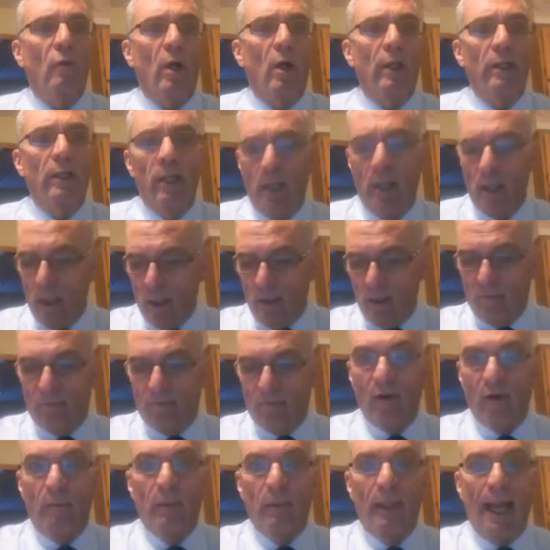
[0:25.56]
run
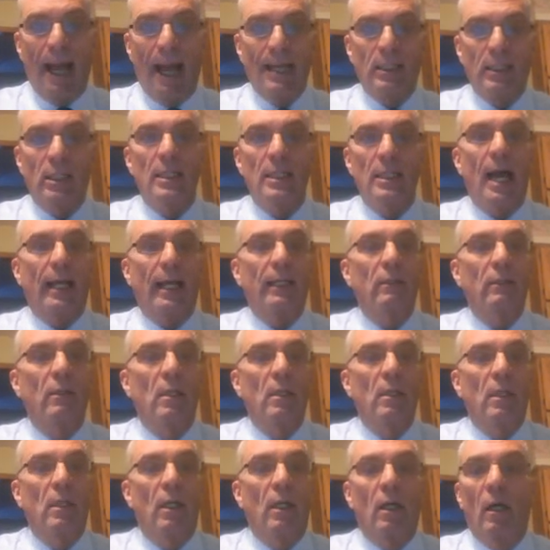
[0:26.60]
from last night.
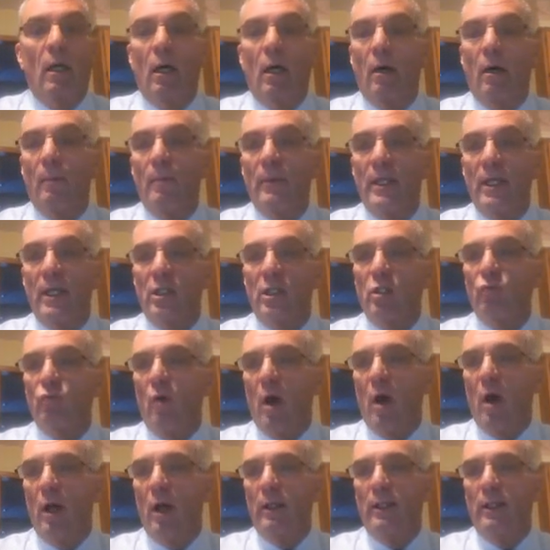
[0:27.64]
Um, this
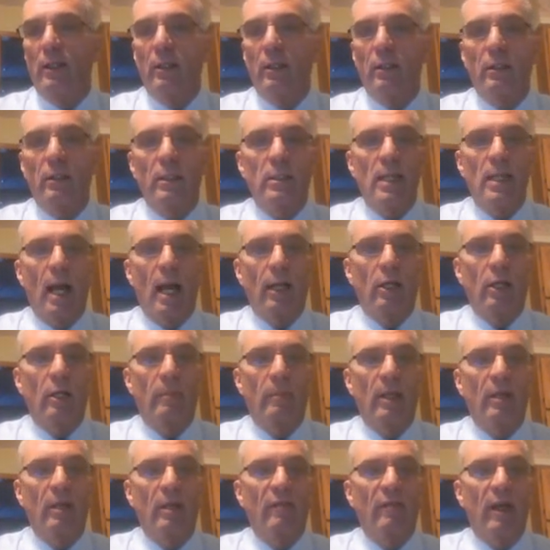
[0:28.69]
is not going to
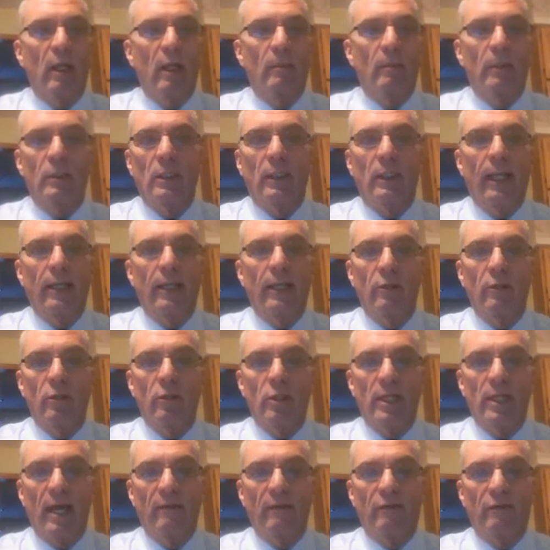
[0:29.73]
be available till later
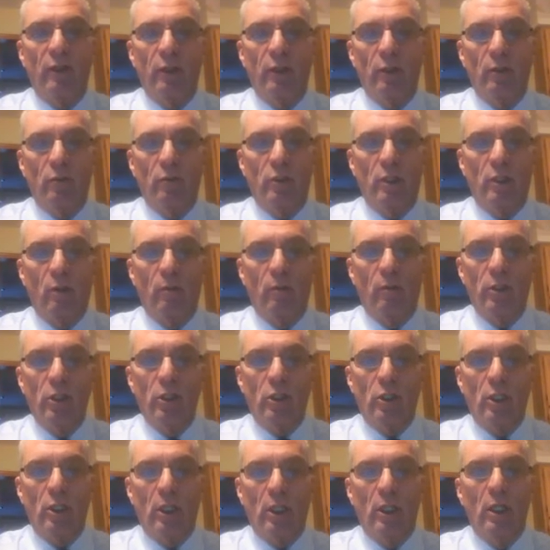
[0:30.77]
this afternoon. So we're
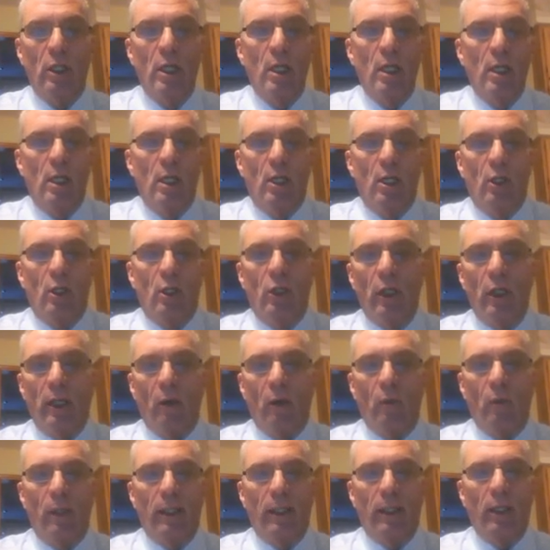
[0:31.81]
just going to look
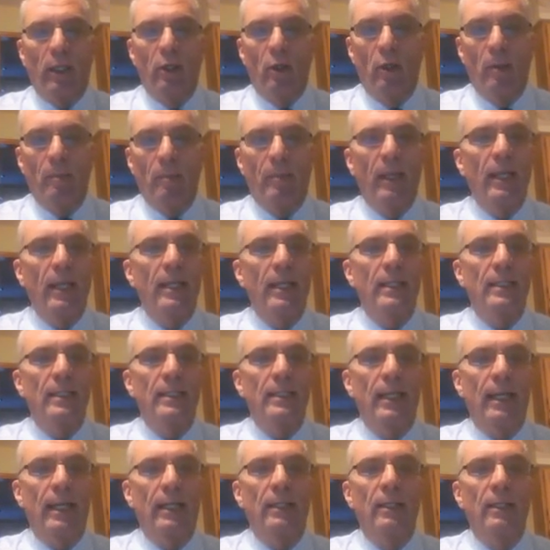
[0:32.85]
at what the European
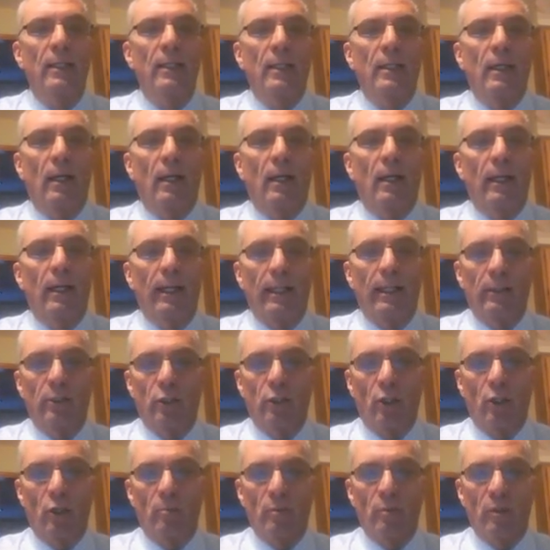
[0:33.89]
did uh, in
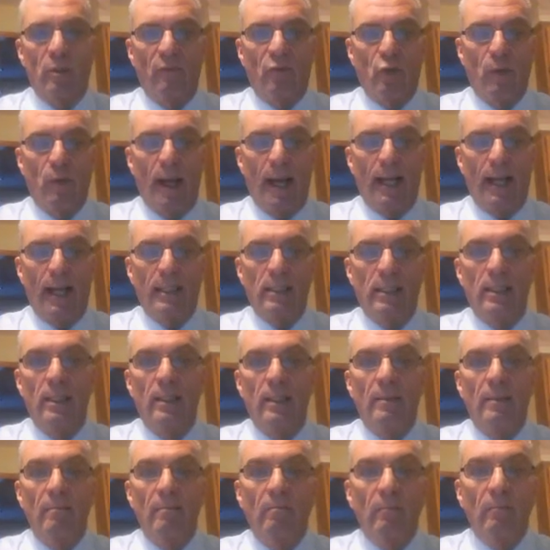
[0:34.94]
terms of trends.
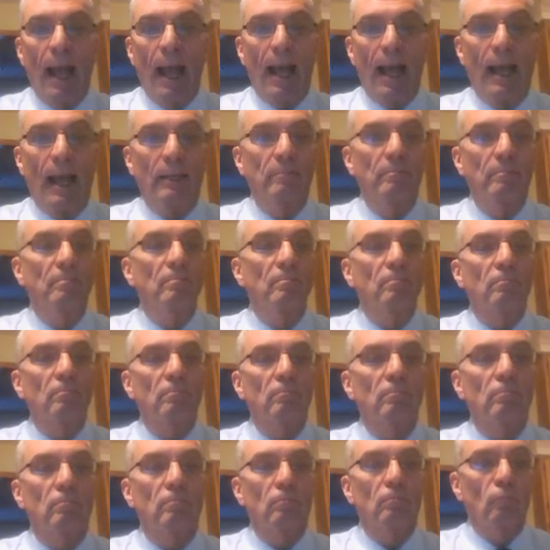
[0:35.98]
And,
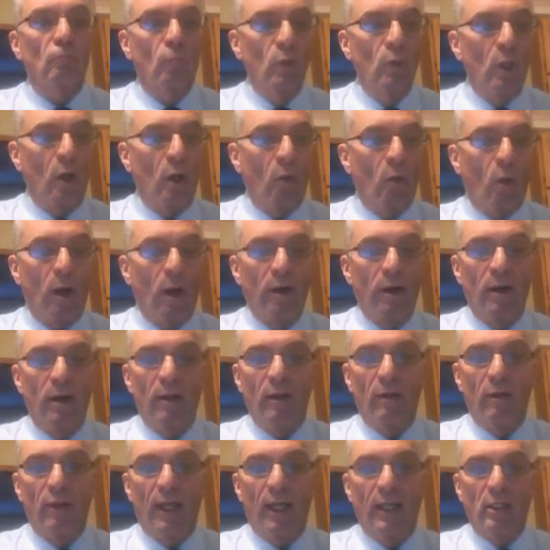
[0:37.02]
you know, one of
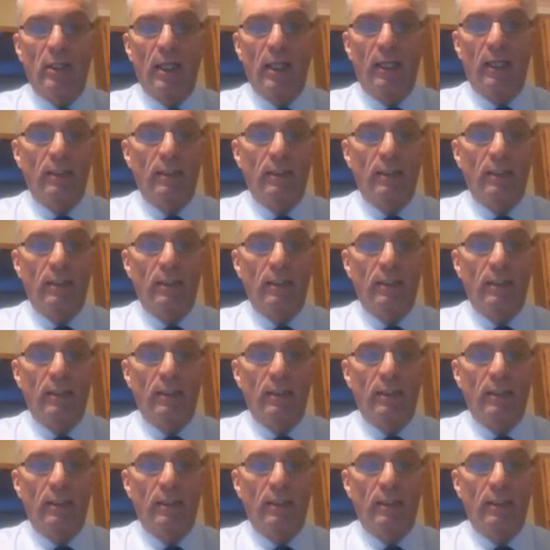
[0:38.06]
the things